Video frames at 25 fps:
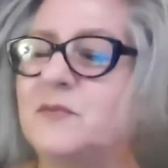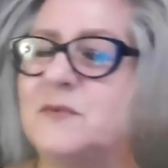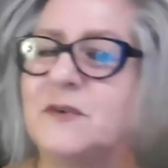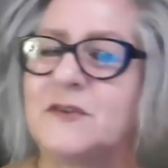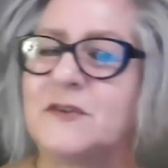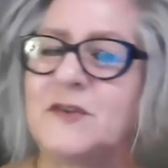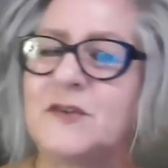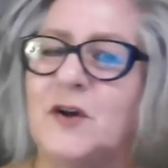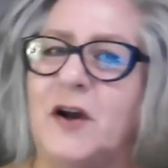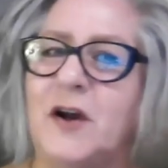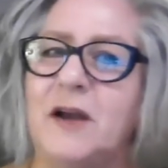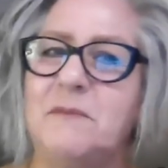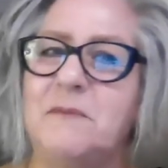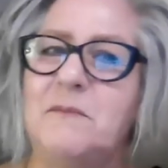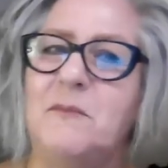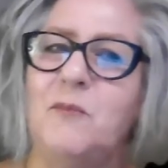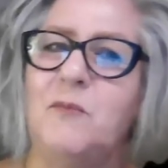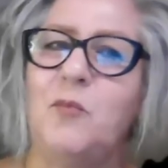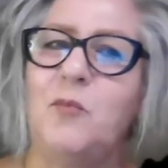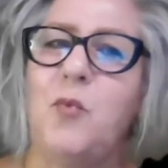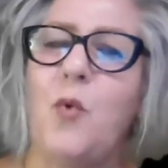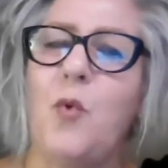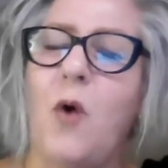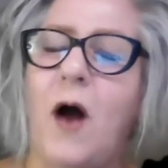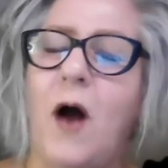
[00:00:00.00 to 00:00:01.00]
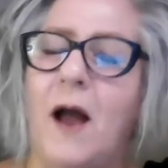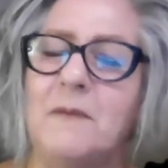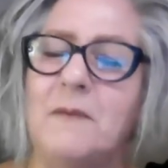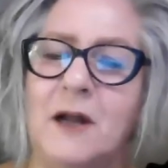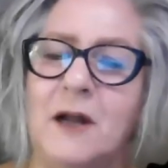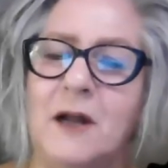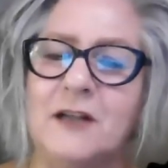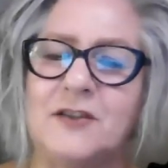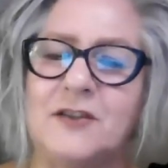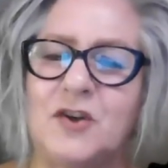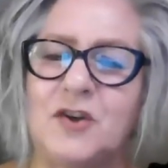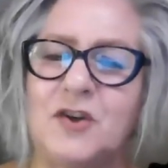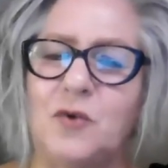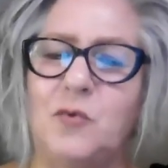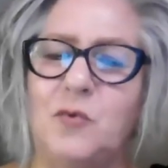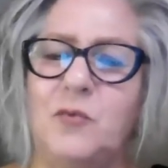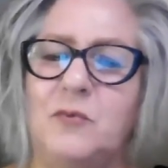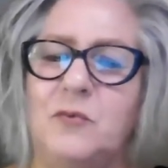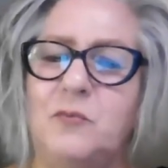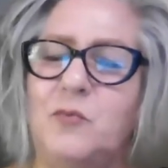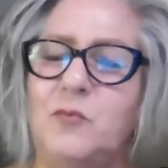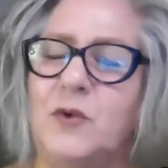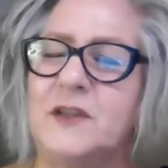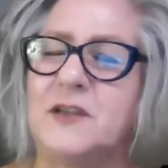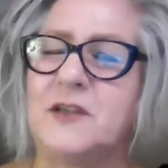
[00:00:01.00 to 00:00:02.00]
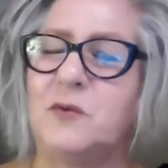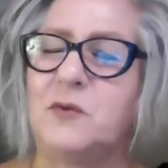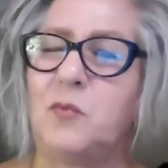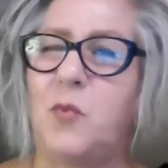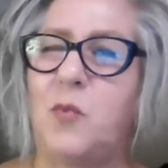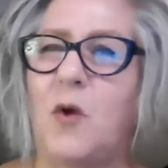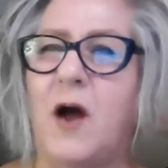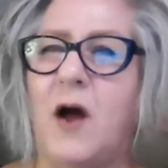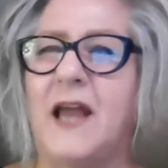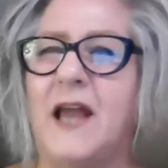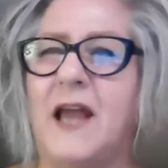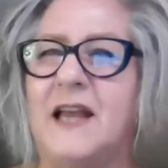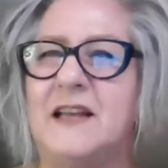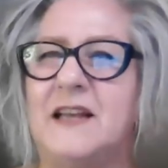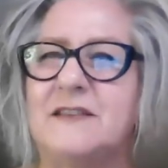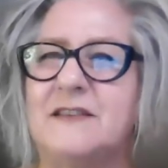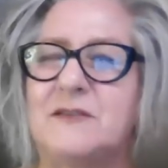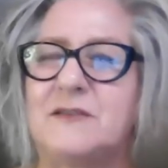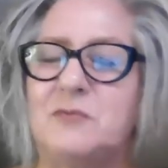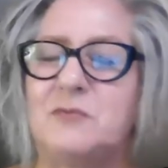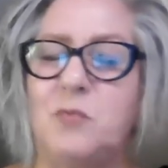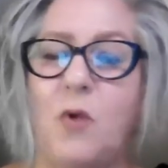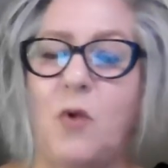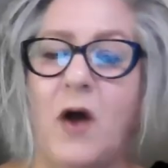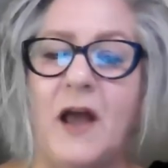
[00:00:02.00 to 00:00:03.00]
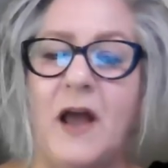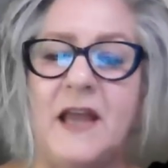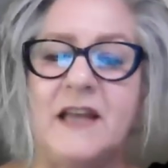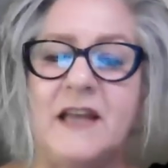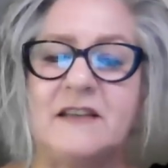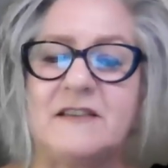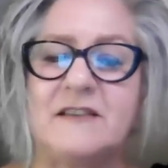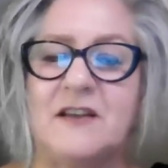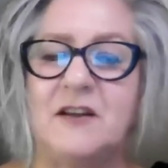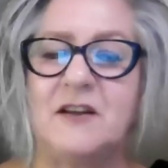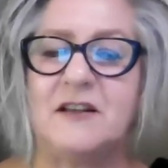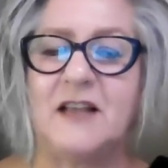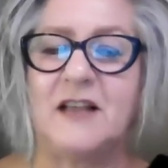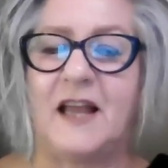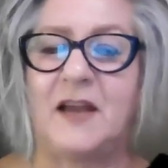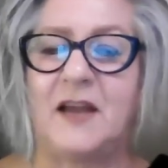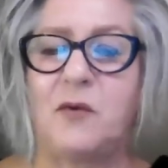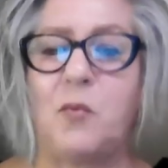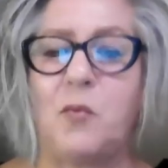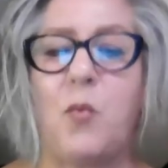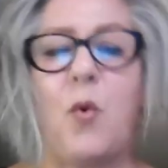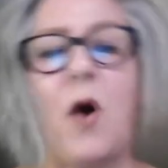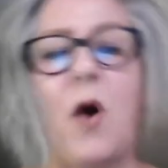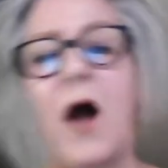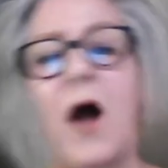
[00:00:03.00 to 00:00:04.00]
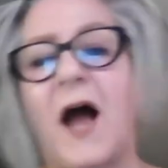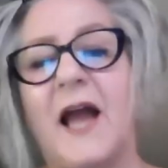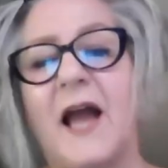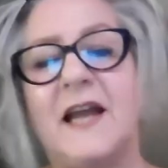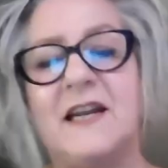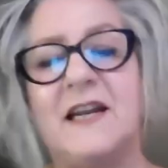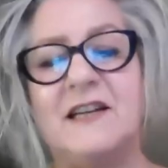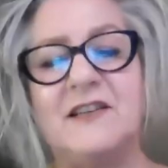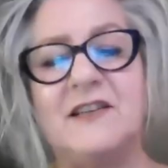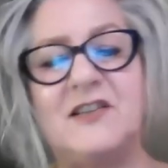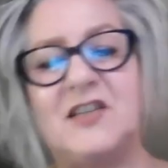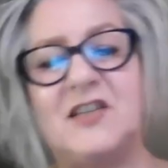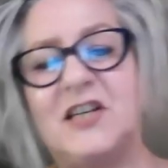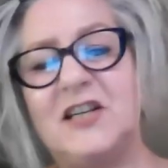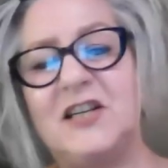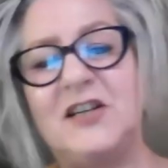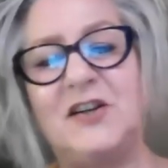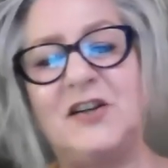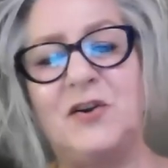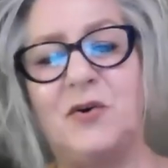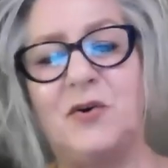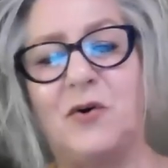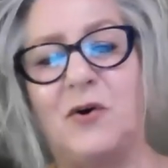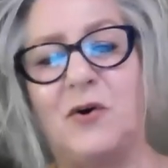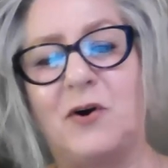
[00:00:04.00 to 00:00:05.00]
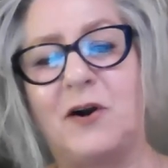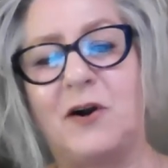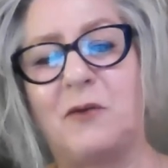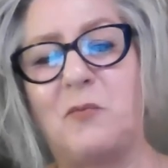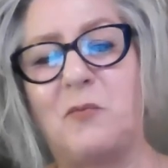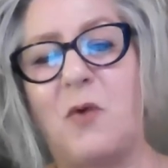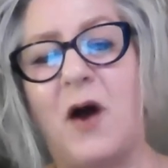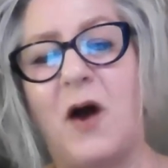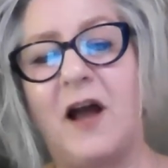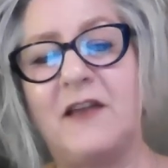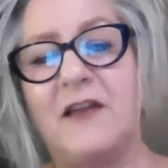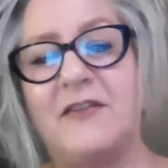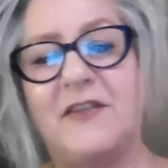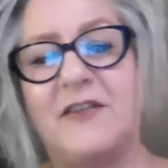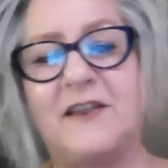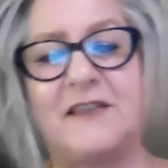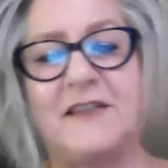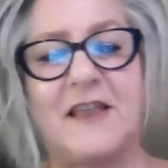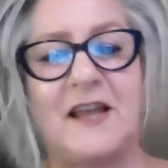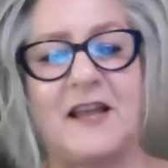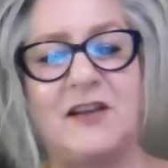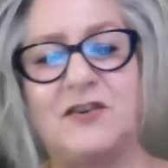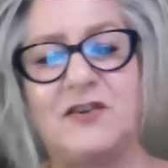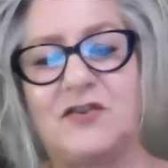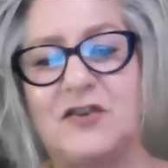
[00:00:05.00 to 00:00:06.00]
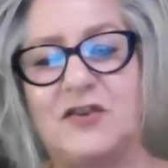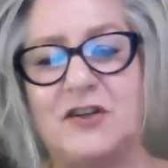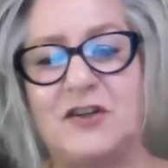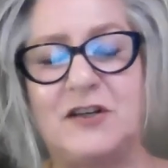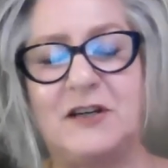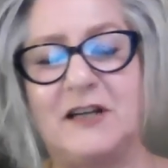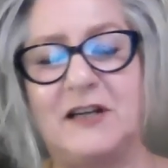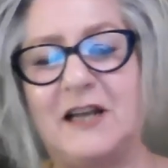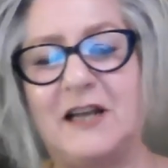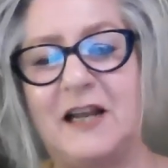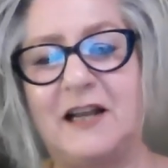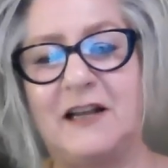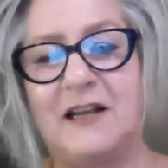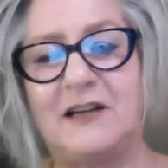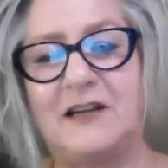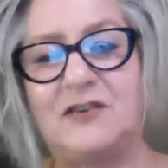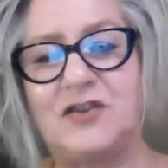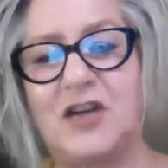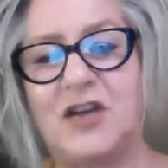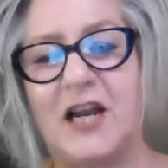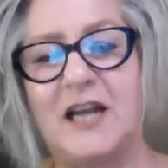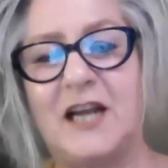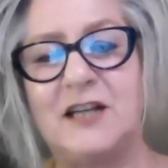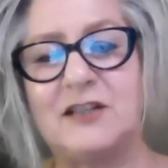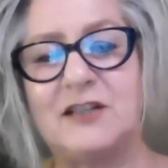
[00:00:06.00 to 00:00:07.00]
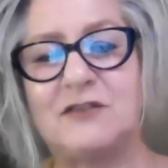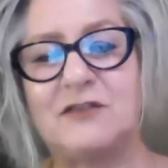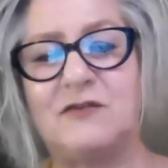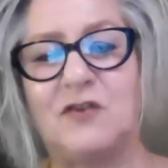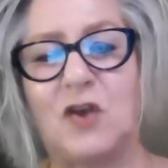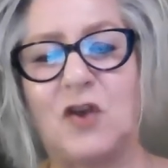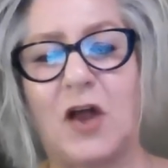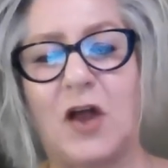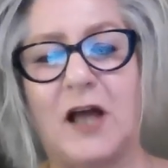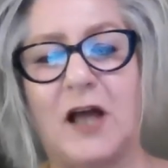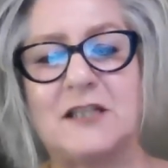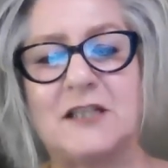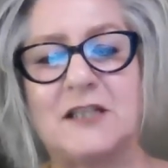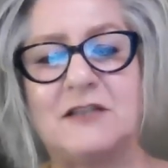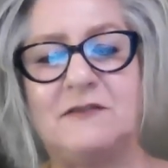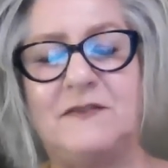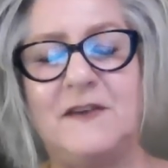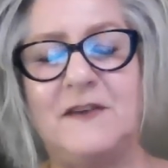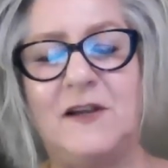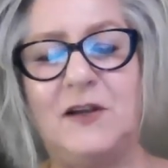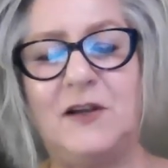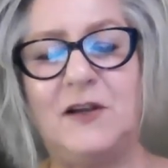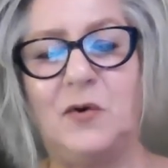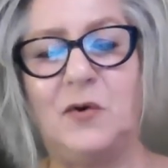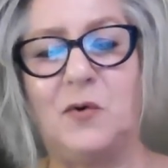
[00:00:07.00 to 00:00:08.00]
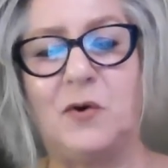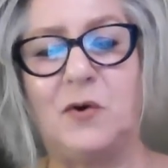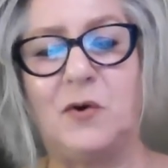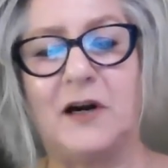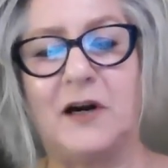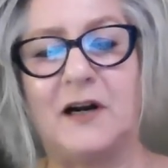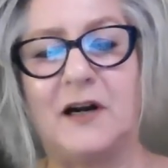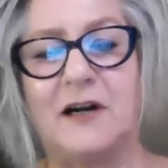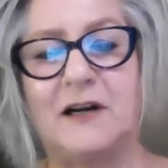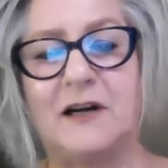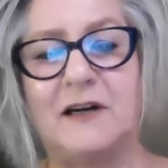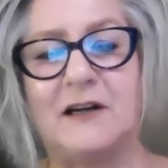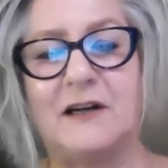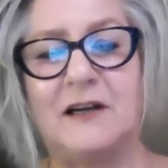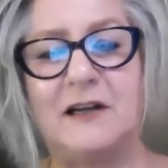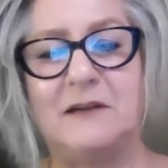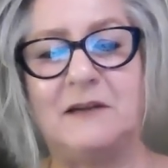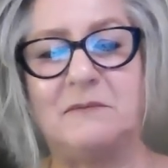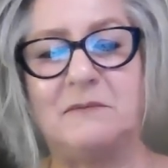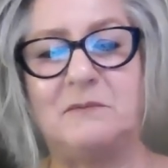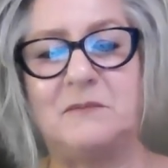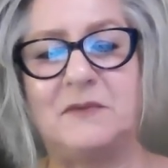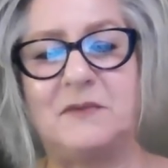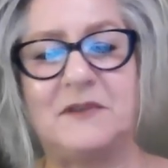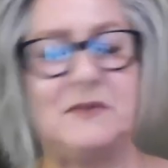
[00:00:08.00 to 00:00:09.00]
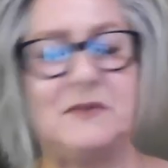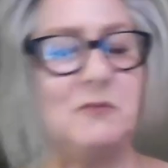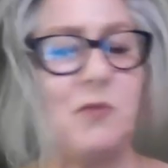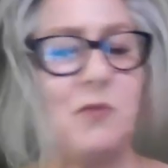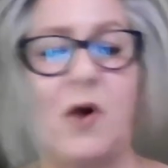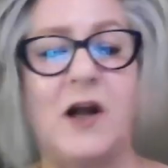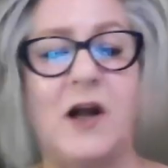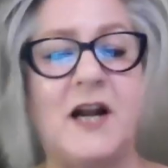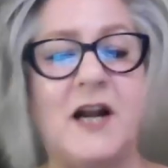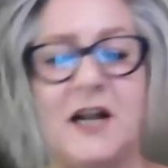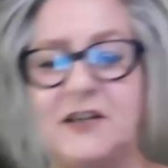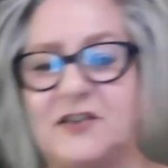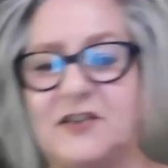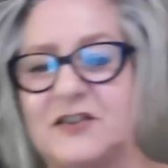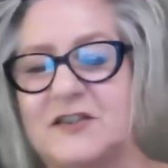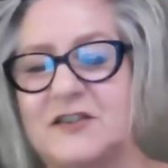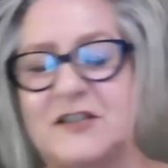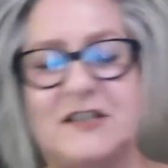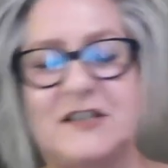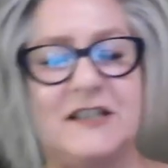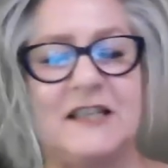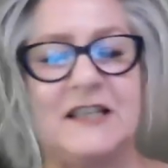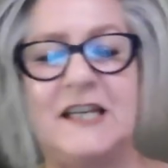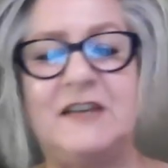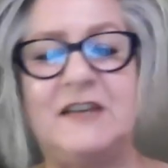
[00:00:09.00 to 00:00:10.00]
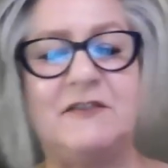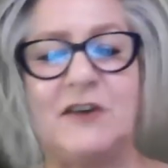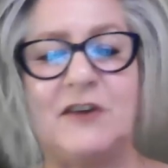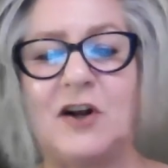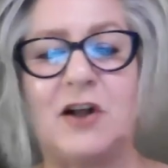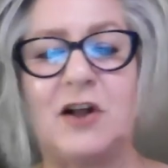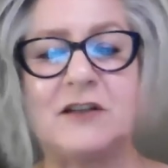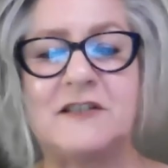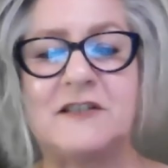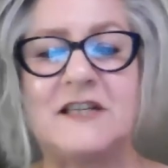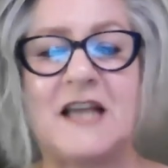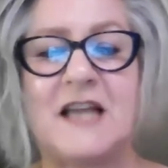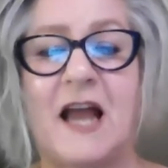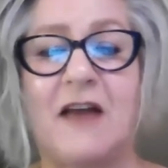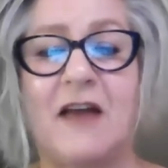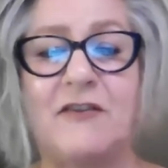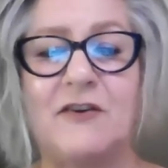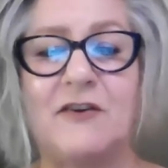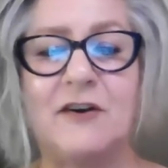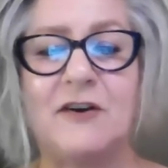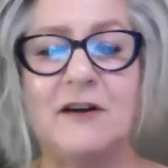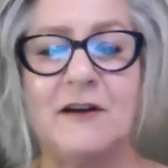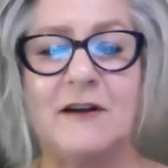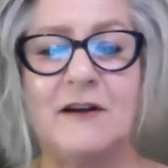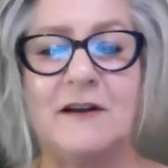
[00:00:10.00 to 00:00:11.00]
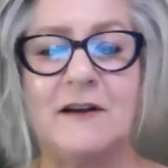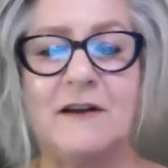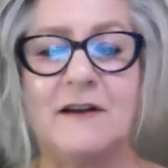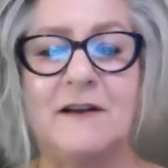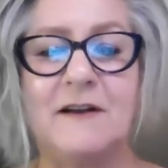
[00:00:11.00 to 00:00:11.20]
sorry, I'm not sure what the why is. Why is it like, why continue, or why think that you should change philosophy, or why not just leave it all together?